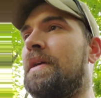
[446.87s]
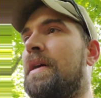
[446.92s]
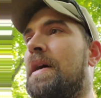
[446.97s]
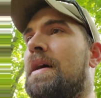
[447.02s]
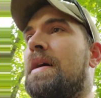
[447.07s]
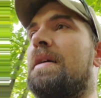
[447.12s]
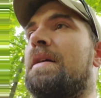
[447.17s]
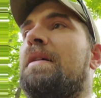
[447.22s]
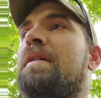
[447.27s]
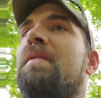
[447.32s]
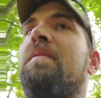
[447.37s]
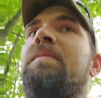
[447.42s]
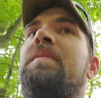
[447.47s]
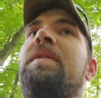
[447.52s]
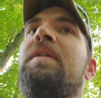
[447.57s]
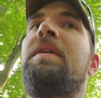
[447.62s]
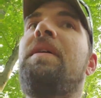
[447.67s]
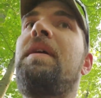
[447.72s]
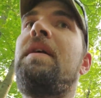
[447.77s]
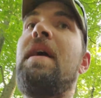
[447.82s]
And
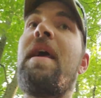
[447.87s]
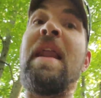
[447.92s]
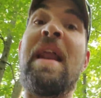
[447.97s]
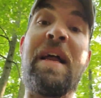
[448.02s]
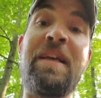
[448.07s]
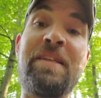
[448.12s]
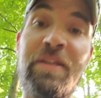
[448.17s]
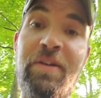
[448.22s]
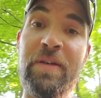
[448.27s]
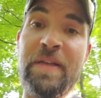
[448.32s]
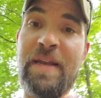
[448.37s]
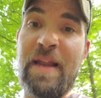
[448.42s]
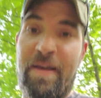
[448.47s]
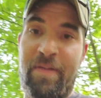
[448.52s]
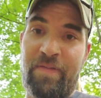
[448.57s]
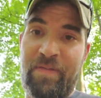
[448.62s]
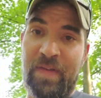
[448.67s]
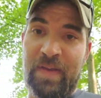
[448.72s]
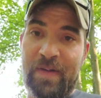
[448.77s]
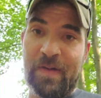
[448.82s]
I still didn't
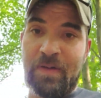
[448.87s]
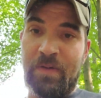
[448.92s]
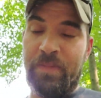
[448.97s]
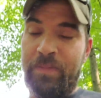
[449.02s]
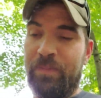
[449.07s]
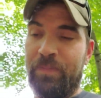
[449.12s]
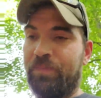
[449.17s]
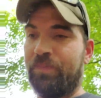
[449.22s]
have the vehicle.